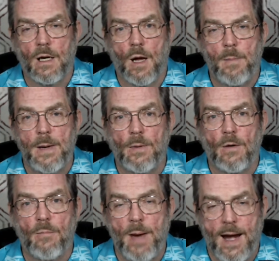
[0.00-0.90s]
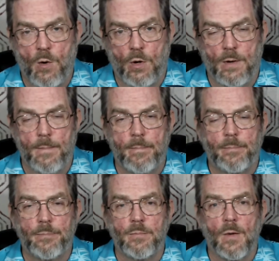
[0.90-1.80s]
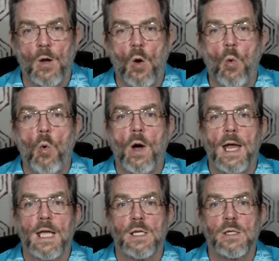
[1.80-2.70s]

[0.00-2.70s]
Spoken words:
people of power, whereas